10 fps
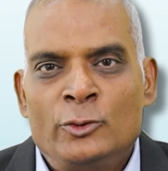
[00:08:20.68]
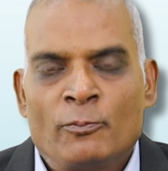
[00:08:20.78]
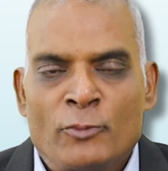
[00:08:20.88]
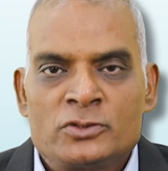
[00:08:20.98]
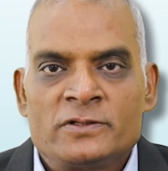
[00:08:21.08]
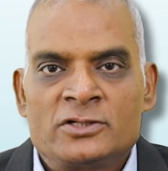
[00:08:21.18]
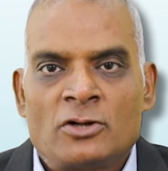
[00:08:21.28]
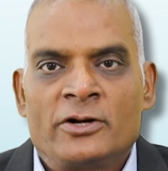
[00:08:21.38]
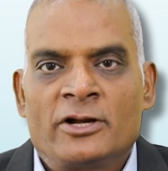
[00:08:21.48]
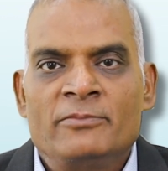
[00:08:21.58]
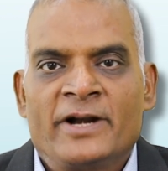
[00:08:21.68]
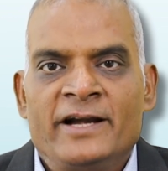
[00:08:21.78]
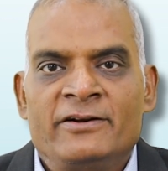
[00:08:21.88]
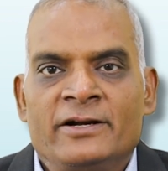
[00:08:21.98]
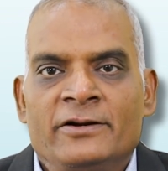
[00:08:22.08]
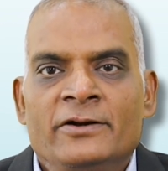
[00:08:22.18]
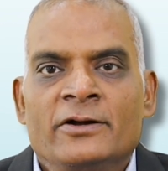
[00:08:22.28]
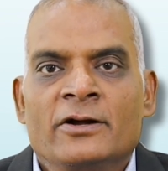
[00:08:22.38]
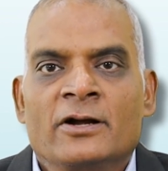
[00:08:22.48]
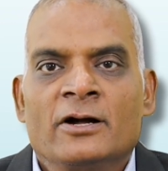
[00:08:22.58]
to push the short term rate
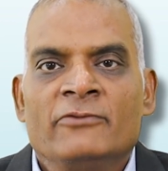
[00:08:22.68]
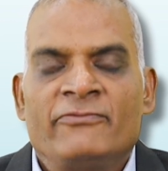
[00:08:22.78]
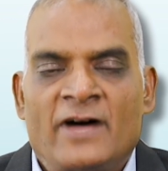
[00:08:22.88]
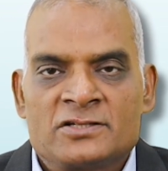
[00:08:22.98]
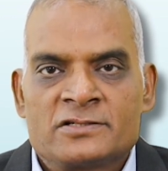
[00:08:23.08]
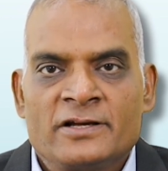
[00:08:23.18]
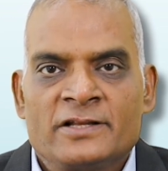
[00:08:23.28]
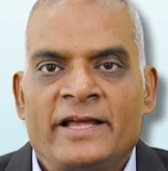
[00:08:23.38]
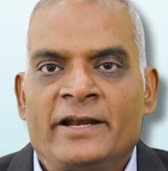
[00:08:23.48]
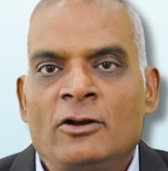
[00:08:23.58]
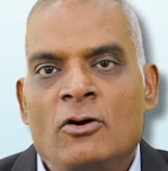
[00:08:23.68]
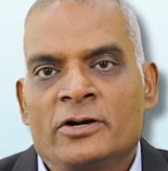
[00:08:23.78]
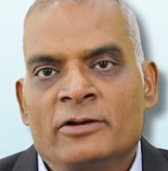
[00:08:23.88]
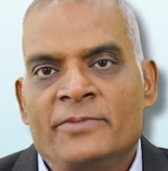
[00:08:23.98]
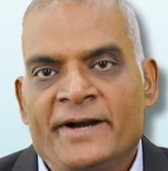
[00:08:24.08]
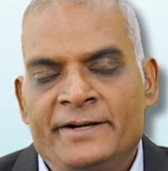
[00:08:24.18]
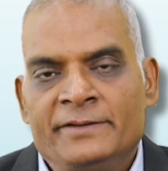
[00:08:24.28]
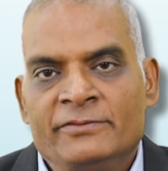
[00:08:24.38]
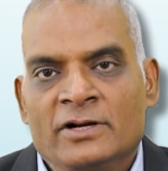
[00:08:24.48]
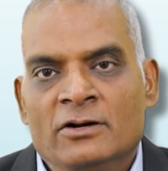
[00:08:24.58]
curve faster than a long term rate
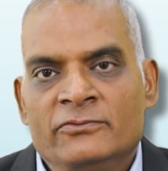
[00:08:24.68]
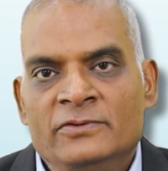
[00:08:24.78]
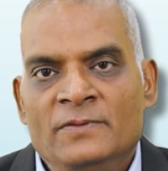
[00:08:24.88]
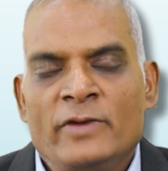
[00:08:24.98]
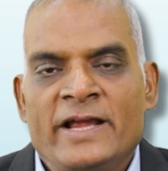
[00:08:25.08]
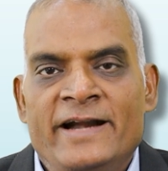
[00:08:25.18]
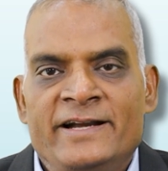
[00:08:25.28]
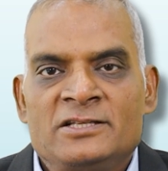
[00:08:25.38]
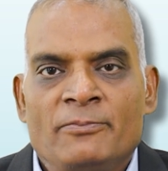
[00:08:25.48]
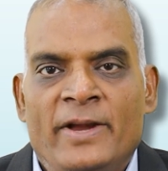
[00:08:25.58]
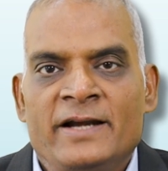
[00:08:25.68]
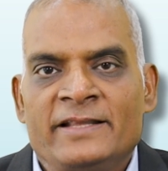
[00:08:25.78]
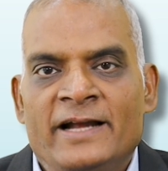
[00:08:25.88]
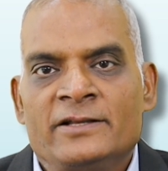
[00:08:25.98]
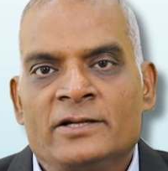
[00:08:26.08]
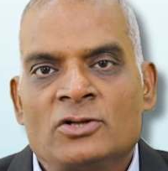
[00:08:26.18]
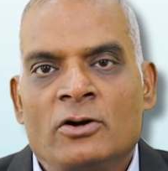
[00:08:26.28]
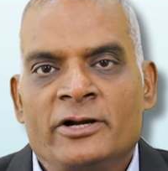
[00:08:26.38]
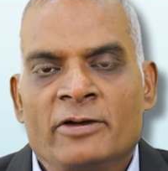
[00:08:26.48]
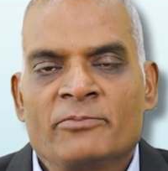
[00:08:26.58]
curve. So we anticipate that the
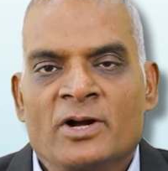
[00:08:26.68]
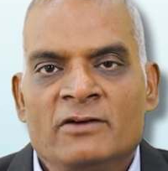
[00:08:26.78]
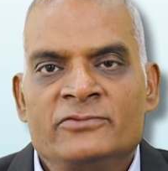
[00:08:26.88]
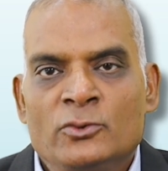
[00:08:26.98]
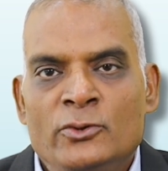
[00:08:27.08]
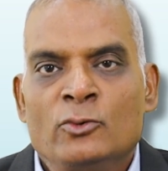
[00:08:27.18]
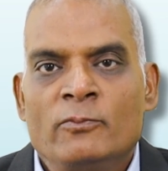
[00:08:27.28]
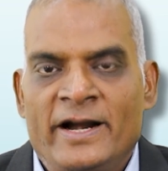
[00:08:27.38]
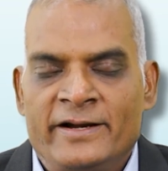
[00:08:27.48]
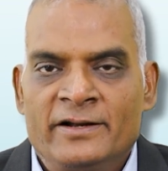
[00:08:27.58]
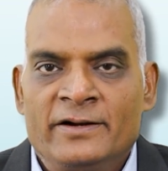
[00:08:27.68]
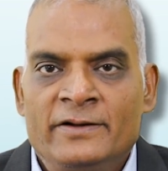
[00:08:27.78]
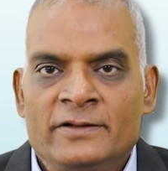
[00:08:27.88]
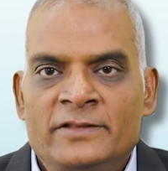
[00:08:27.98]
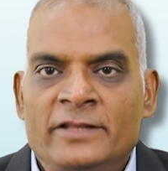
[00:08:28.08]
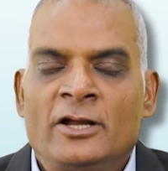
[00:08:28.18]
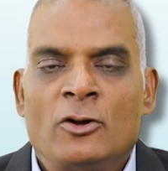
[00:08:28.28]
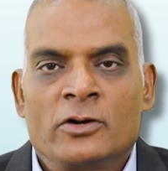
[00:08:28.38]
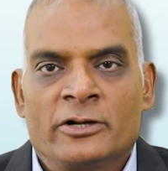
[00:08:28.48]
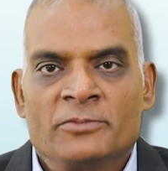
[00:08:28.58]
short term curve should do better than the
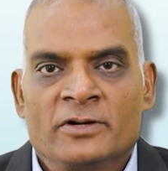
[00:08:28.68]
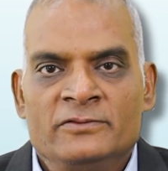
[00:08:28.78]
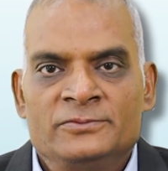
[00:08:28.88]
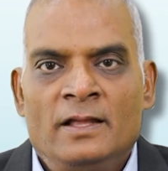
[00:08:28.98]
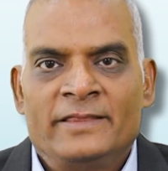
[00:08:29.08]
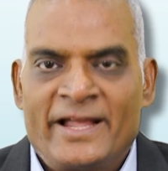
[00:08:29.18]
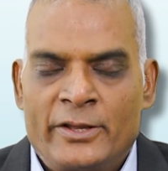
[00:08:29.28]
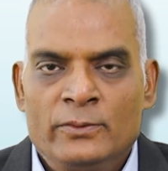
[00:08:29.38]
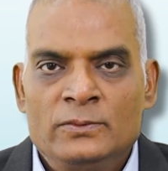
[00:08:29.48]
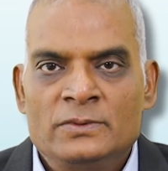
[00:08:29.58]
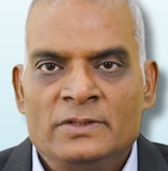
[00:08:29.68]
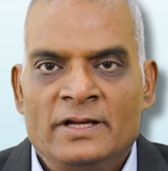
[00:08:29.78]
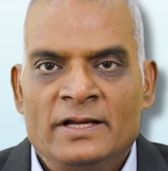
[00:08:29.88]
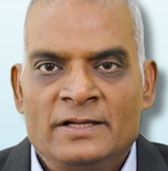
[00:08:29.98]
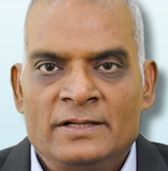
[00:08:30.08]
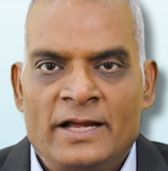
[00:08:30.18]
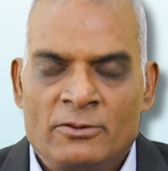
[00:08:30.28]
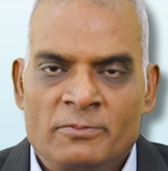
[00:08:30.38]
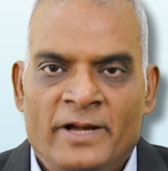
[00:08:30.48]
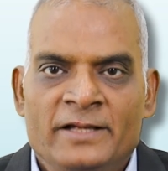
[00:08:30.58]
long term curve. Thank you
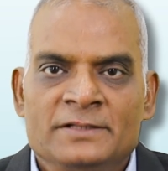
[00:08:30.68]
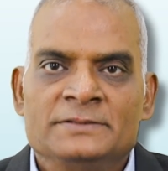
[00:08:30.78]
and goodbye.